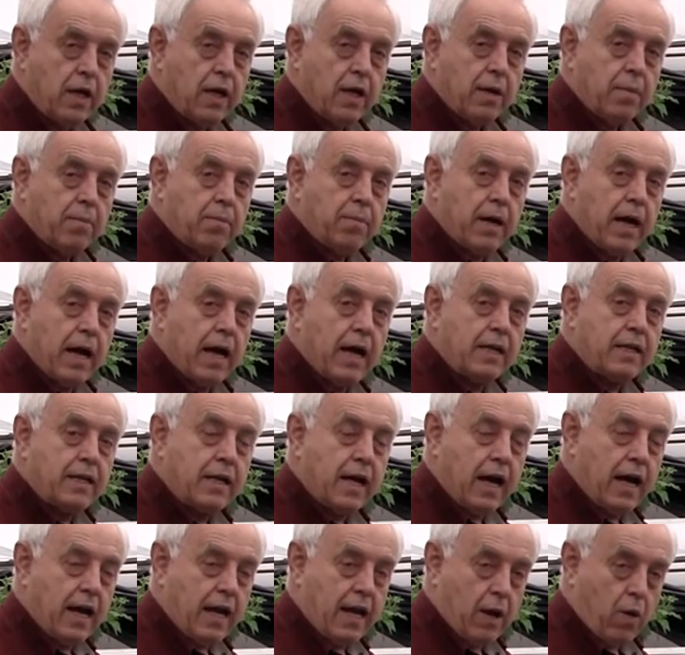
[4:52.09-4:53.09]
But
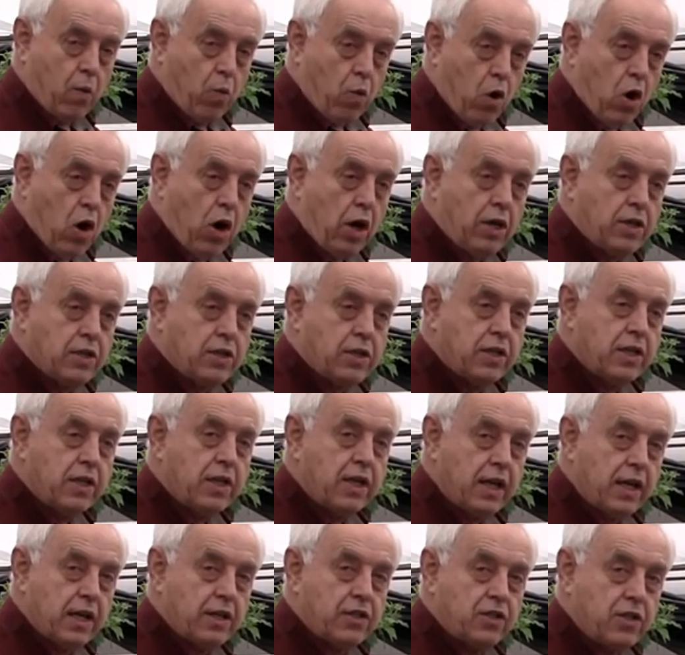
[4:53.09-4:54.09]
it works.
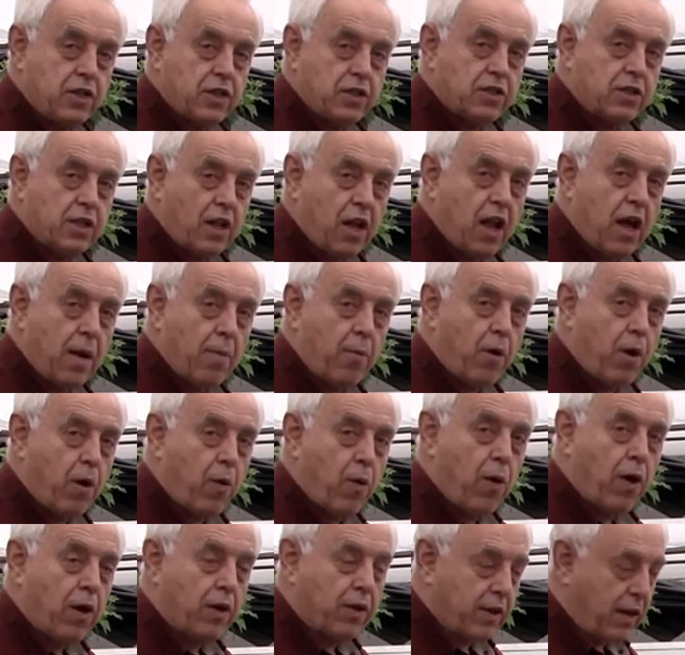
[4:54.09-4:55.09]
It's just a lot more
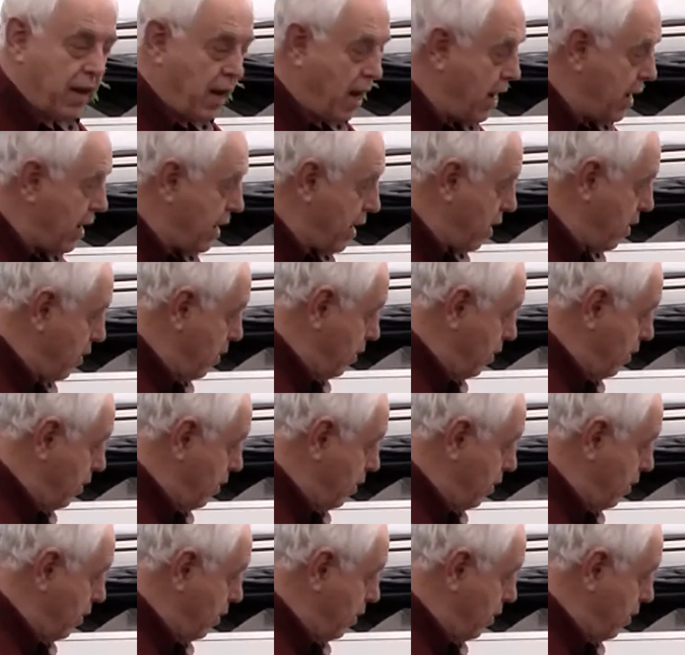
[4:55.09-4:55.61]
work than I care to